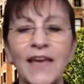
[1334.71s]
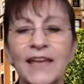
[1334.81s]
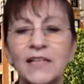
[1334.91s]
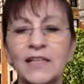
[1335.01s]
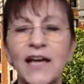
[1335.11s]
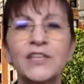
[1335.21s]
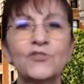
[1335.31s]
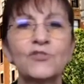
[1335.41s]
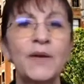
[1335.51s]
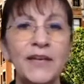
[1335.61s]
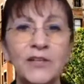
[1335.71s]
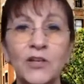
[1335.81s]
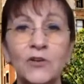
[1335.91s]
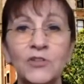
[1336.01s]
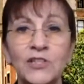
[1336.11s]
and classroom
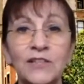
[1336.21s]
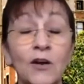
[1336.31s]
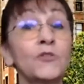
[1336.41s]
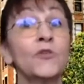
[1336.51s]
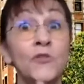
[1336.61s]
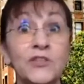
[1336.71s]
pedagogy, although